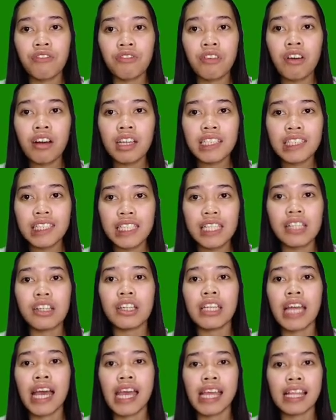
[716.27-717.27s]
focusing
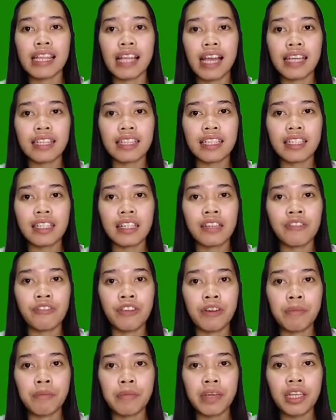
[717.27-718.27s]
on highlighted
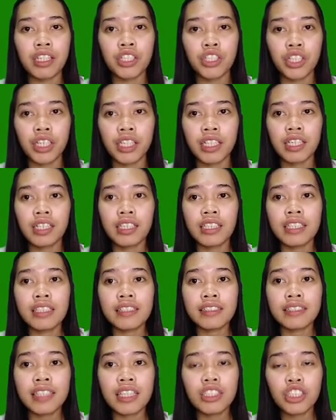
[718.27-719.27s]
information
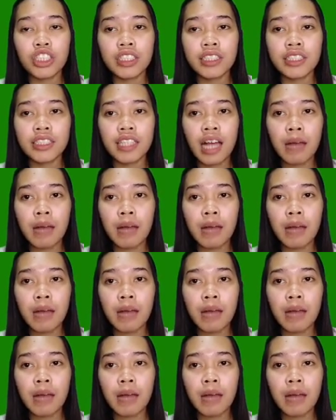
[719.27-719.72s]
such as